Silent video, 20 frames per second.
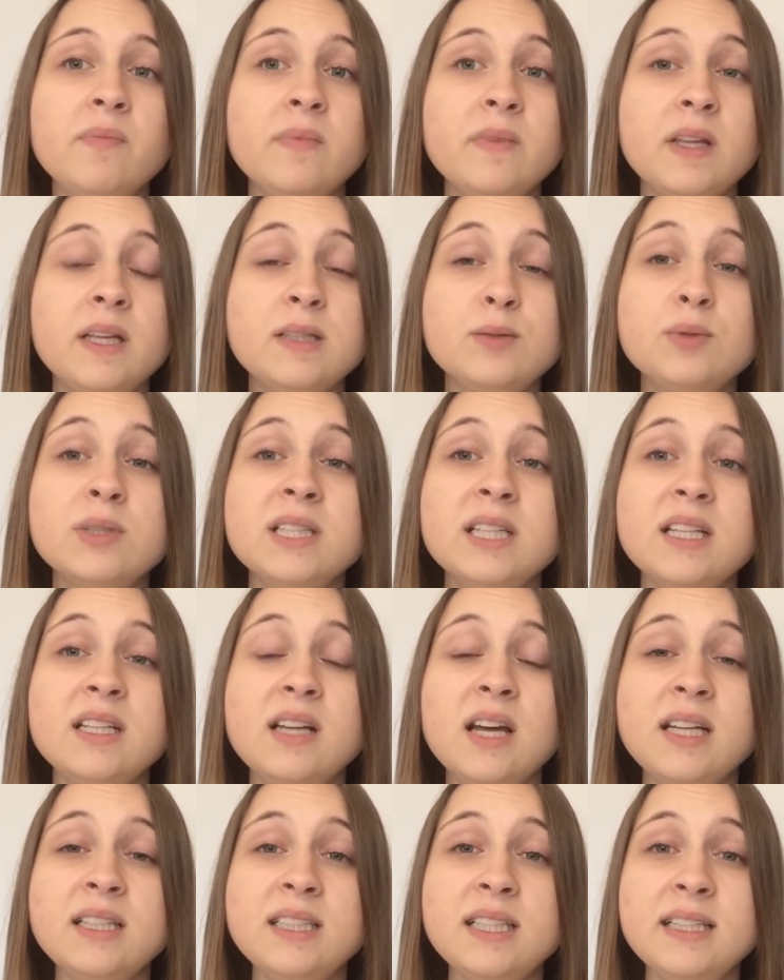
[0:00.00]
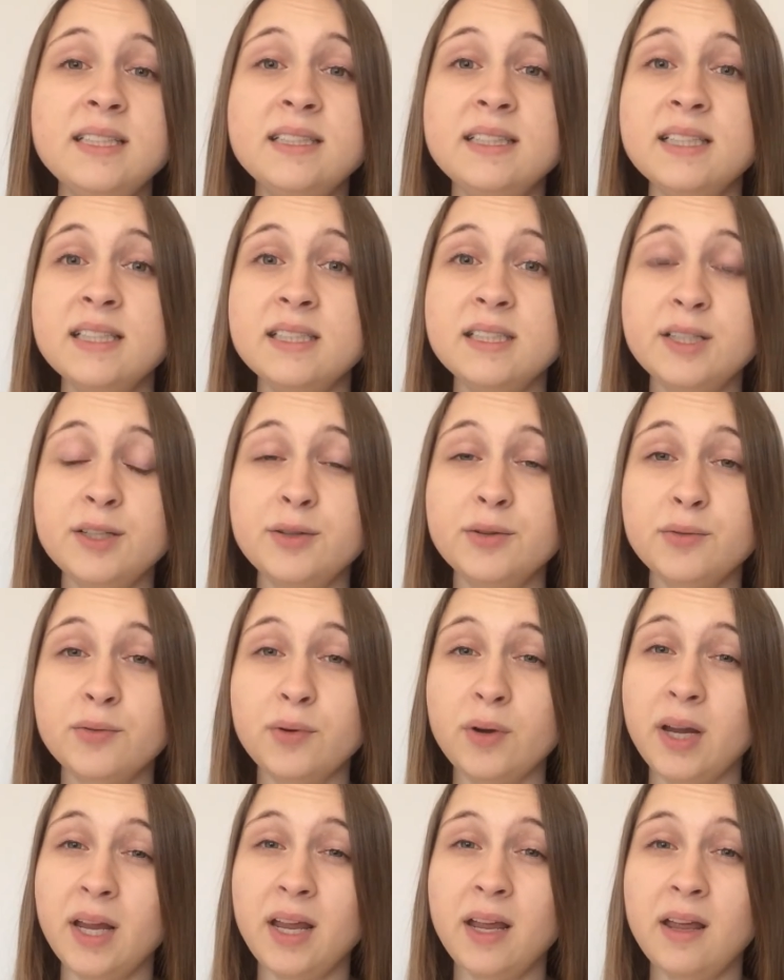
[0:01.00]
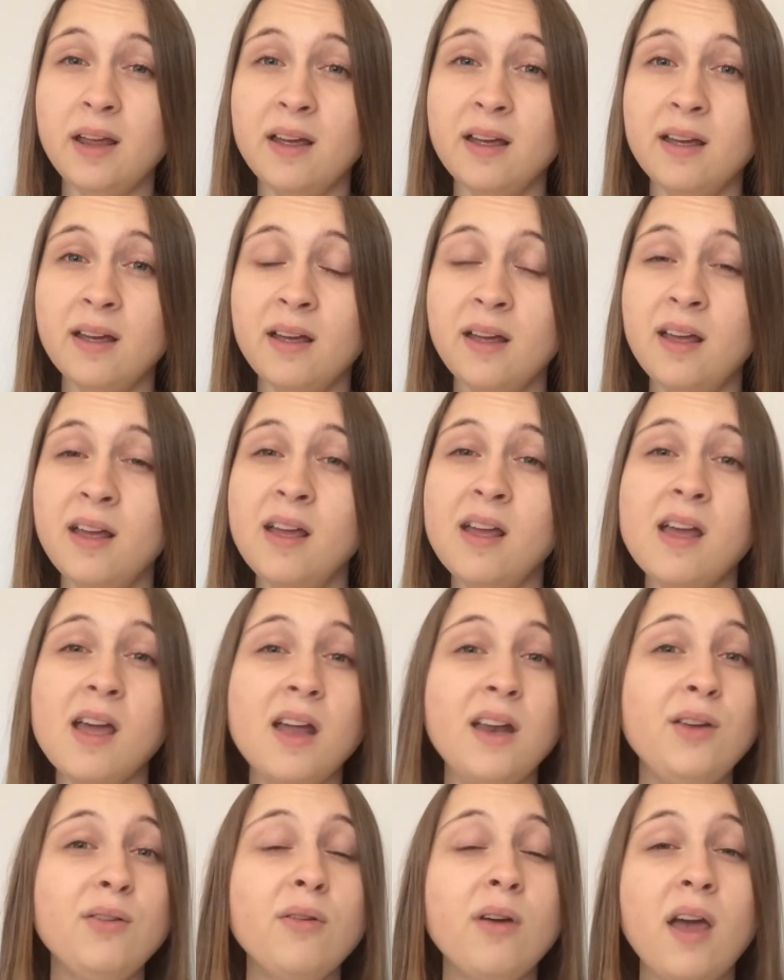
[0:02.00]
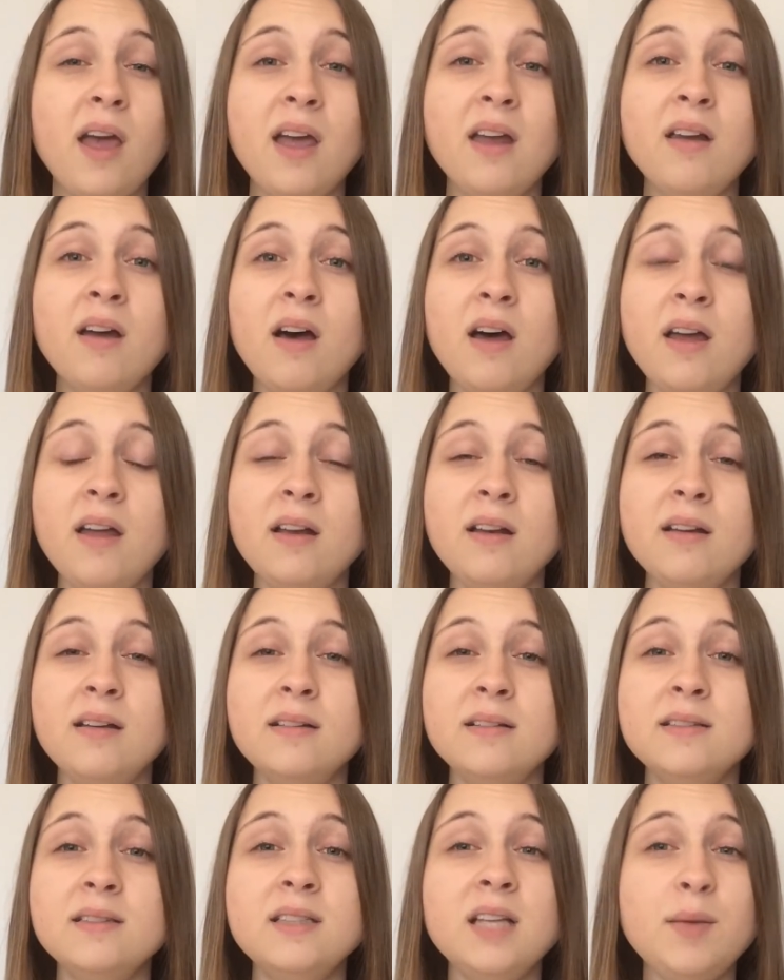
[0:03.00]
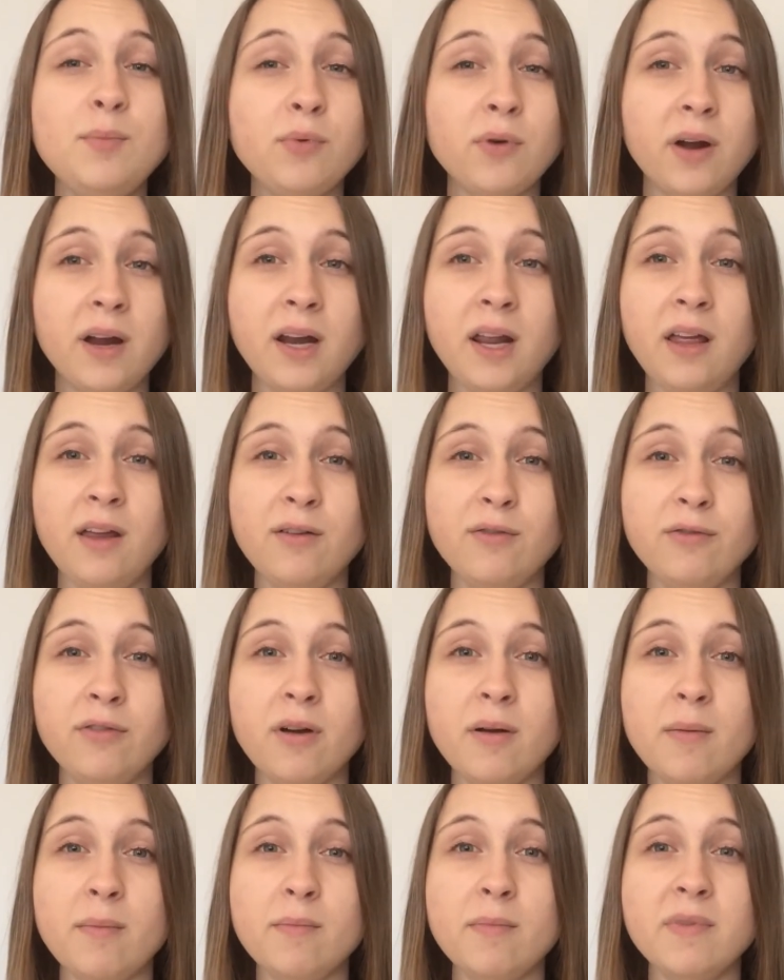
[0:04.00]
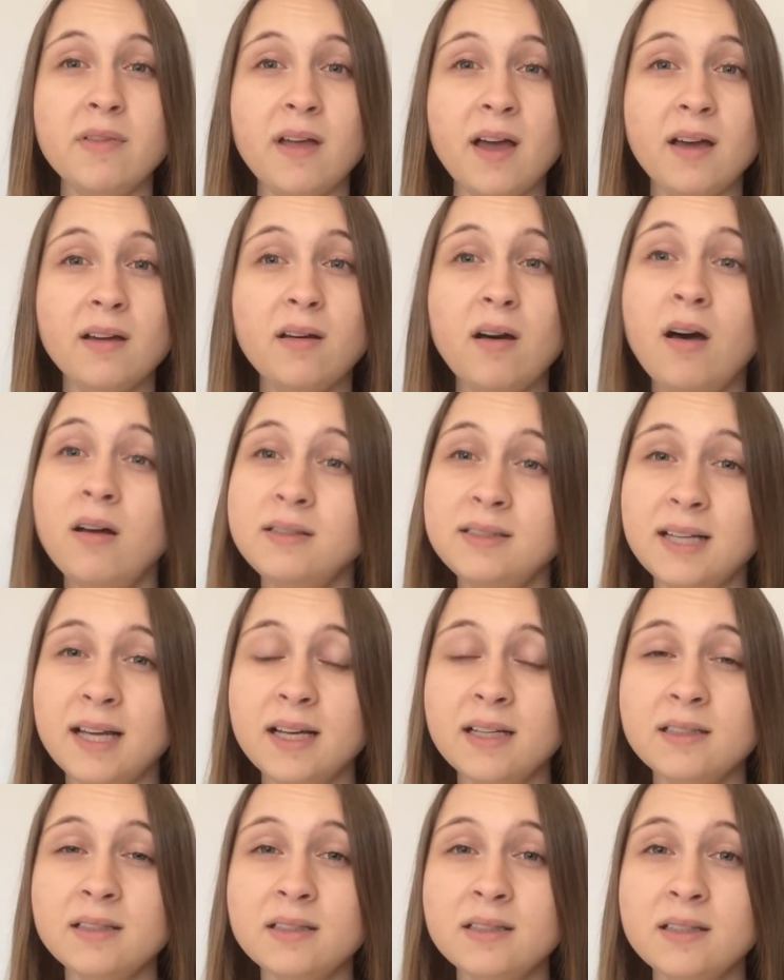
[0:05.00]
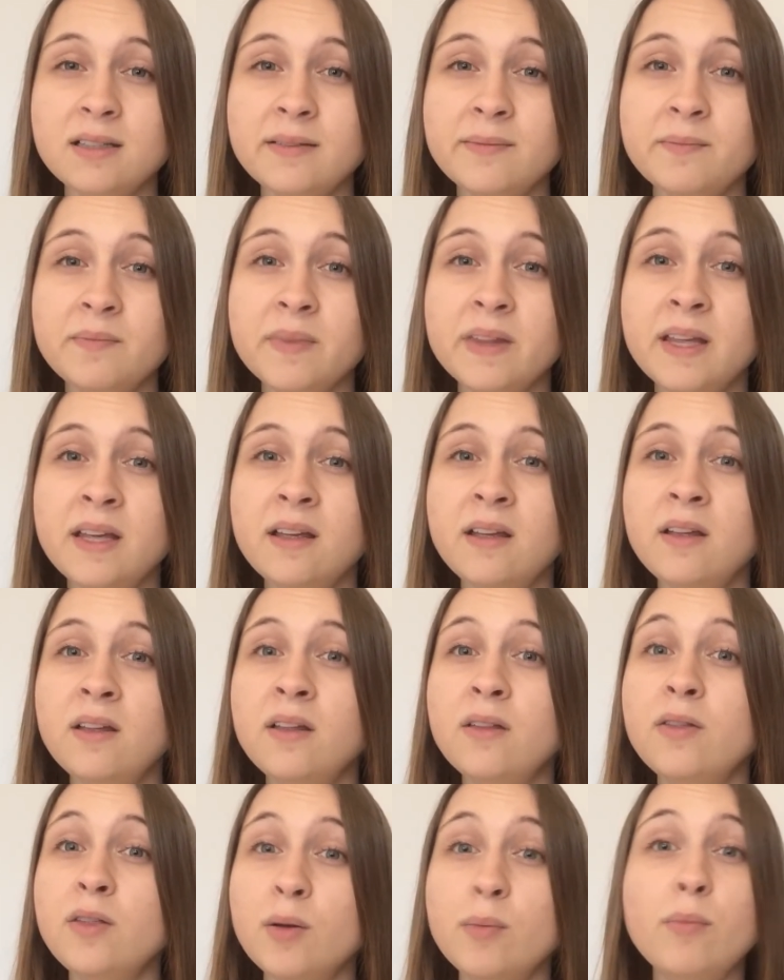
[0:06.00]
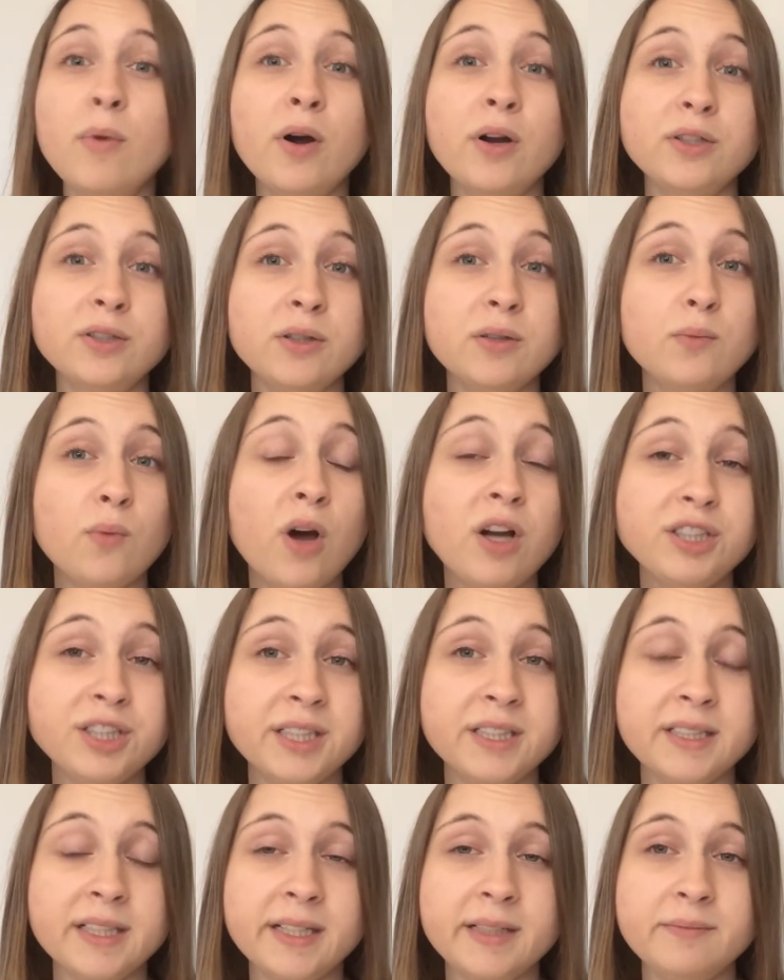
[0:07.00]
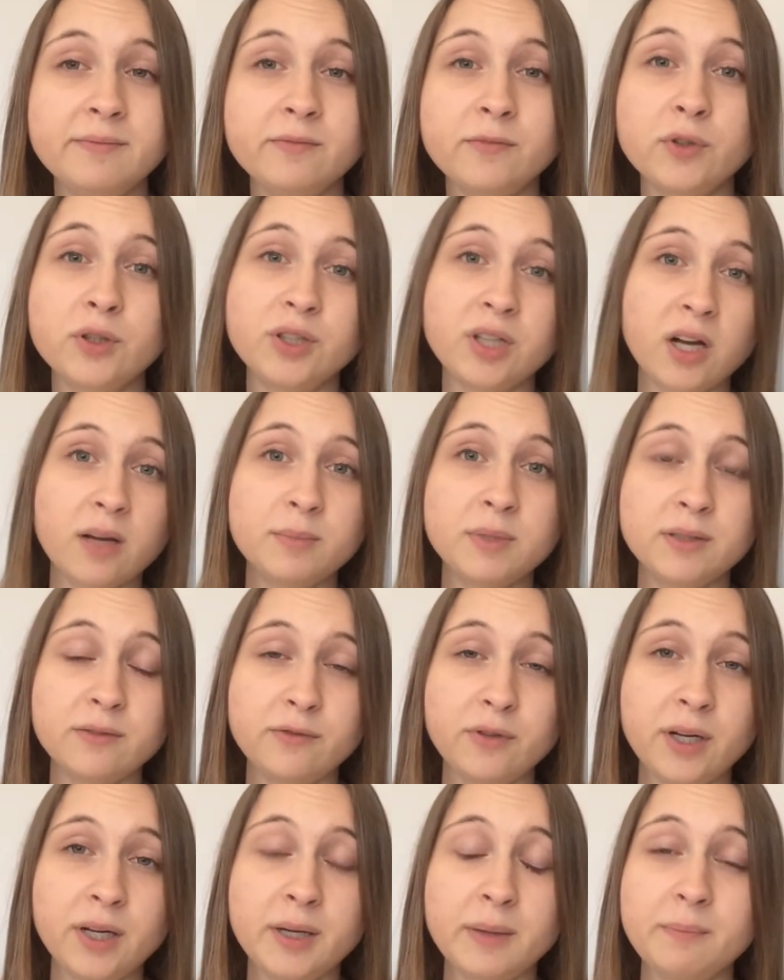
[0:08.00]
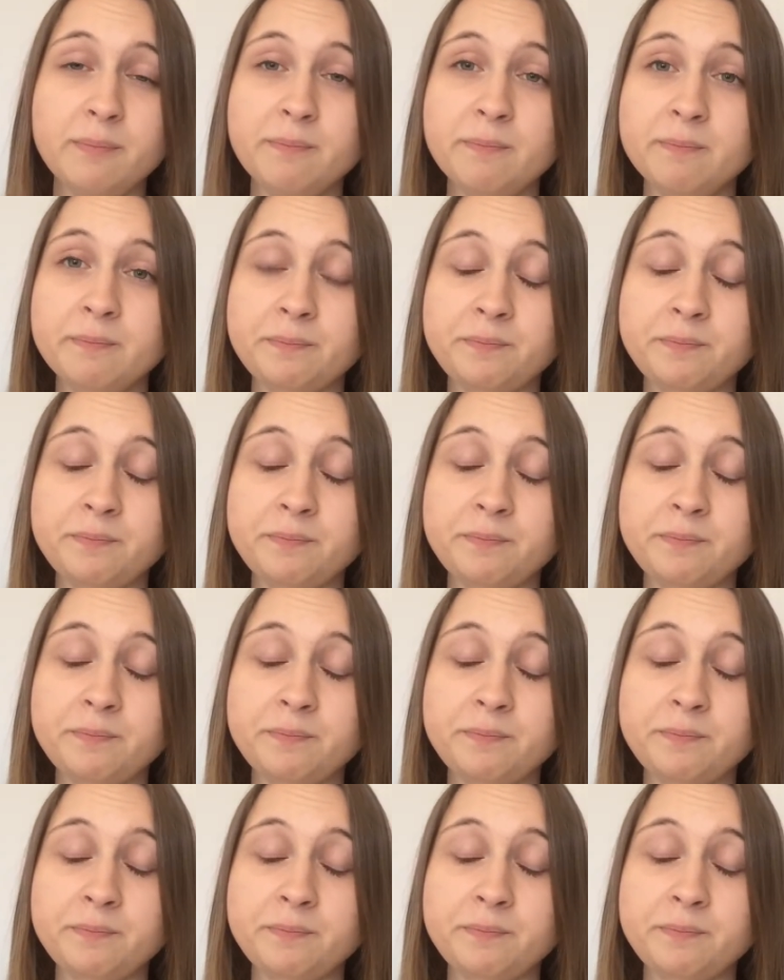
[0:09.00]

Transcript: This was in 1963, and you cannot separate it from that context, the March on Washington for Jobs and Freedom.